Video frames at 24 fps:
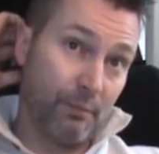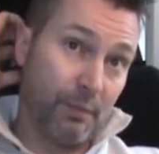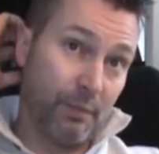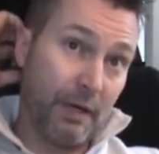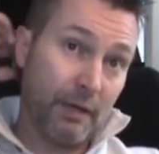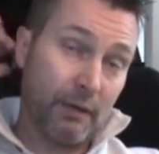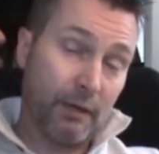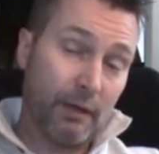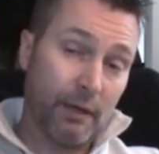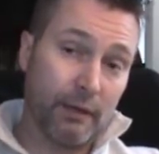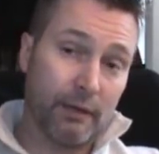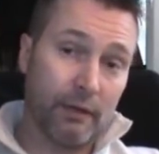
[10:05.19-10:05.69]

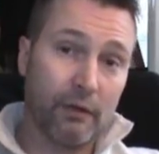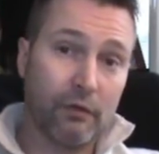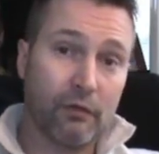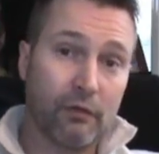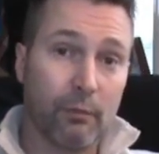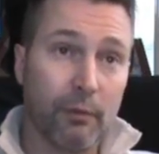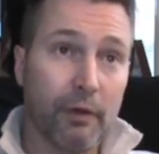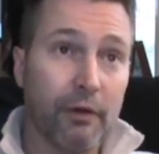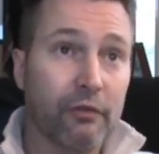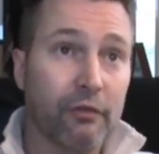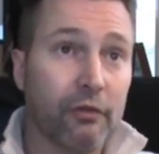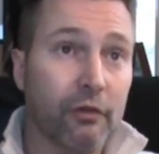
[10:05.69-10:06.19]
But I did
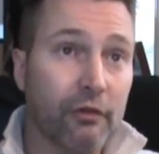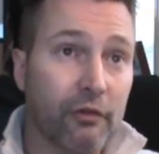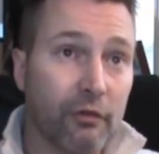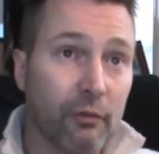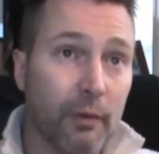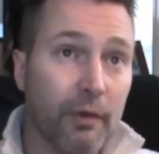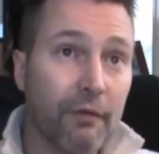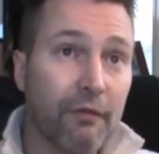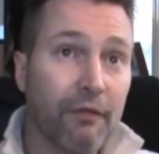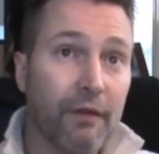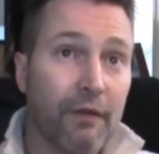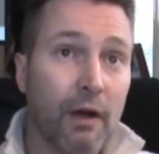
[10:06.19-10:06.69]
some research,
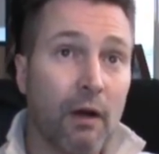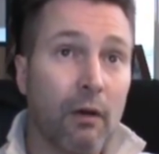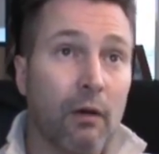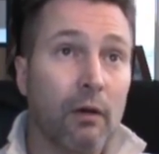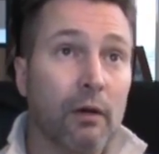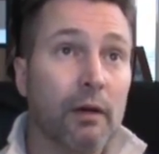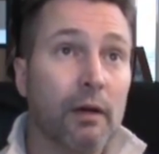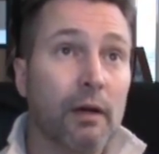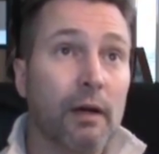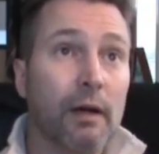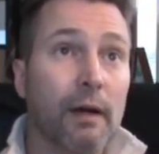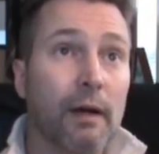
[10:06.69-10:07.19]
and we
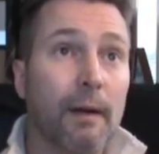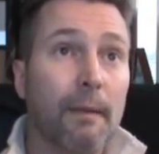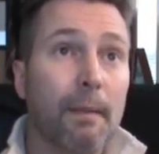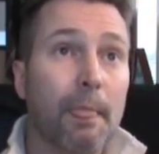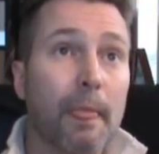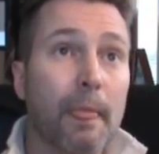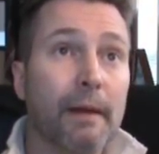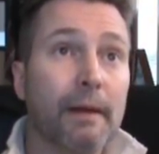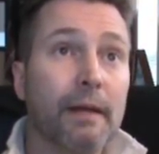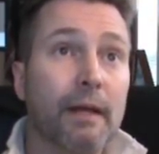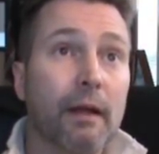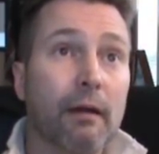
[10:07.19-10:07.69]
found
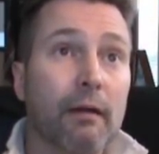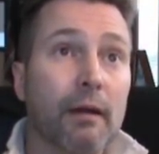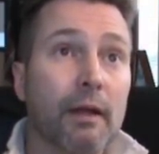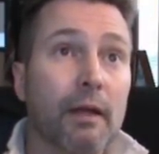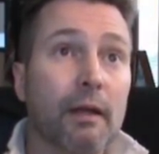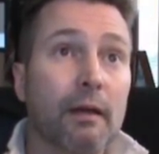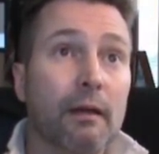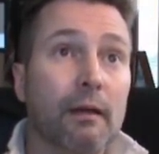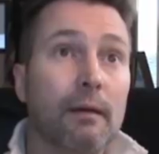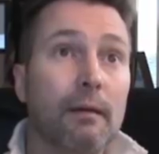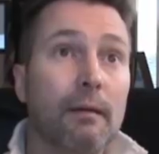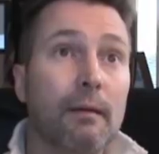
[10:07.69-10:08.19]

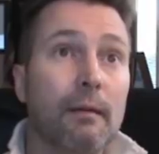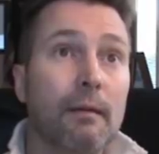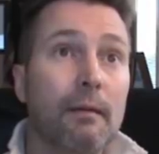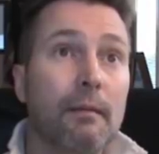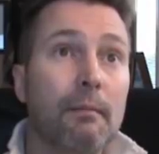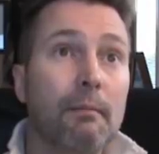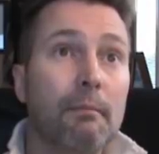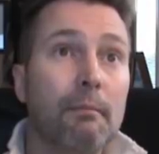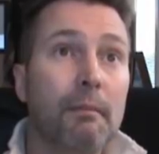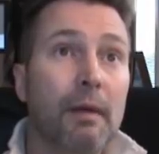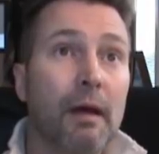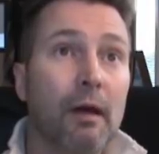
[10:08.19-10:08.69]
Gary
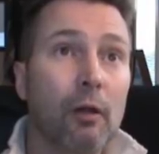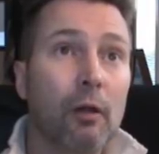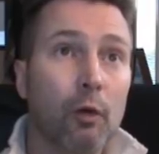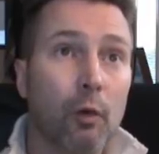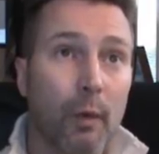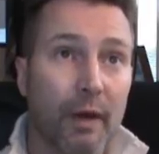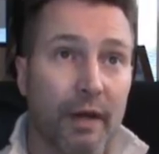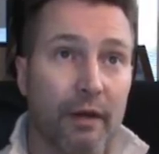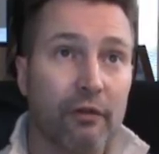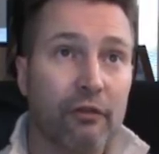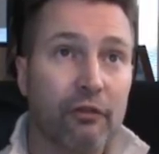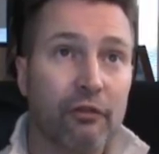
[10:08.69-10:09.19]

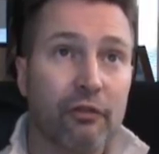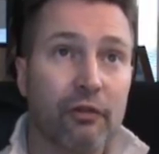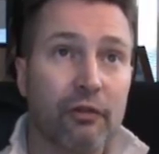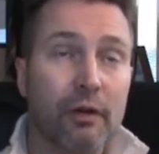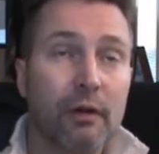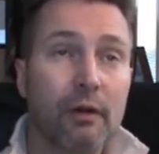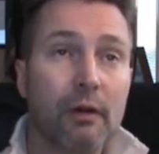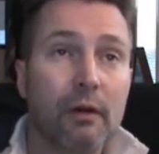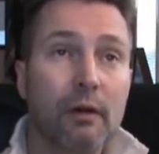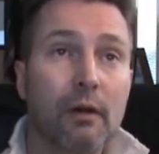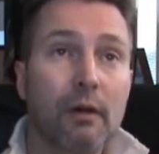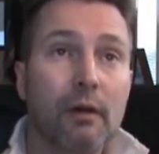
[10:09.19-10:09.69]
Melhuish,